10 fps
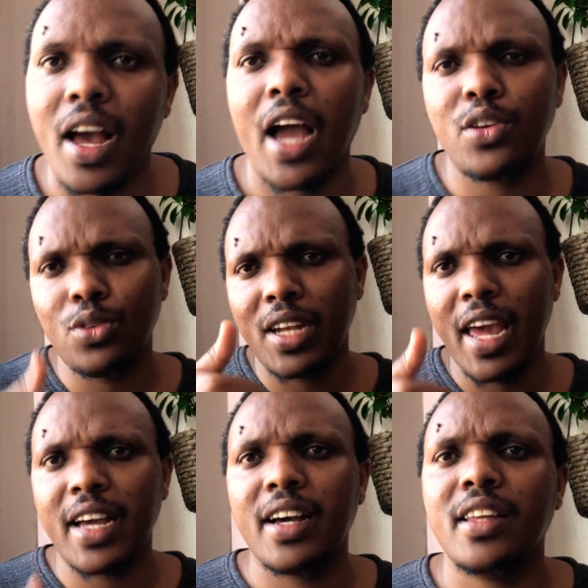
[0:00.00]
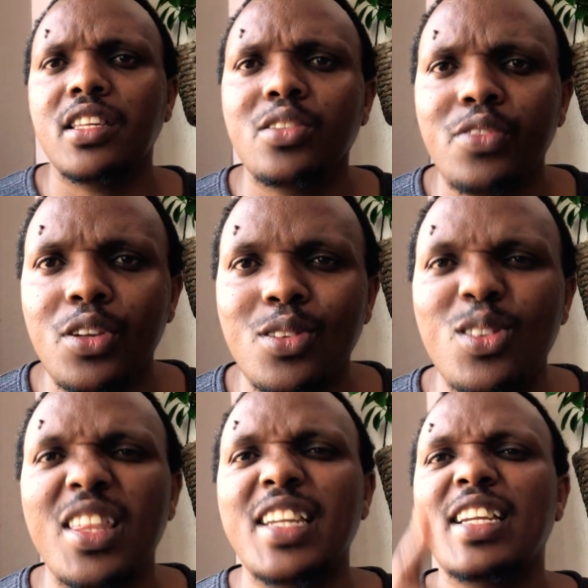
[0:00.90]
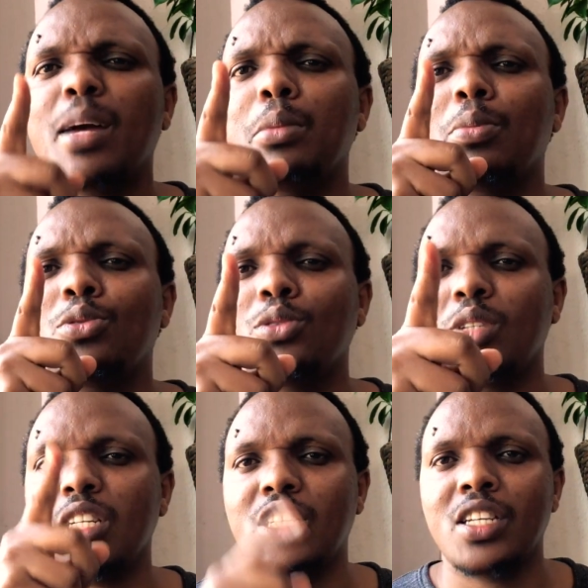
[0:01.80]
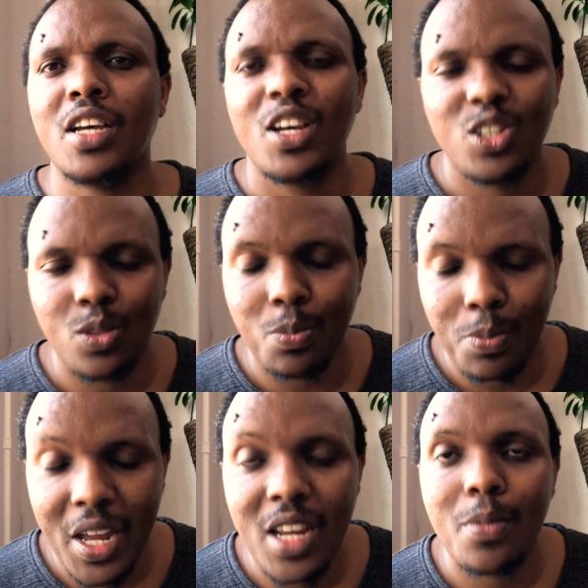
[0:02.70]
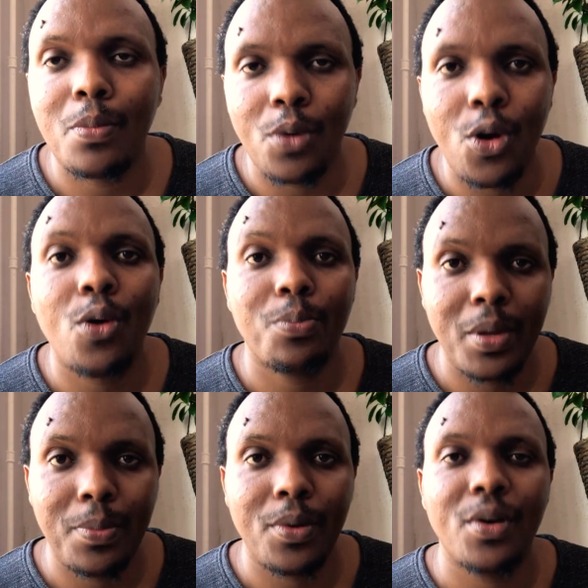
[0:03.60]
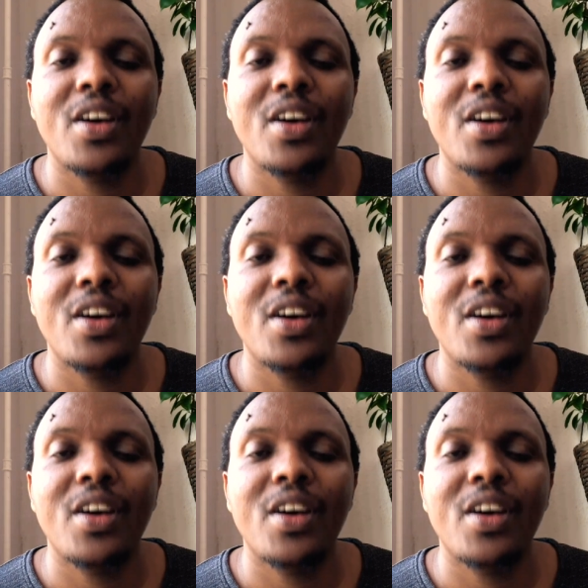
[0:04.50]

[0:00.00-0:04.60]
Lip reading: and to like this video so that it can be able to reach to many more people.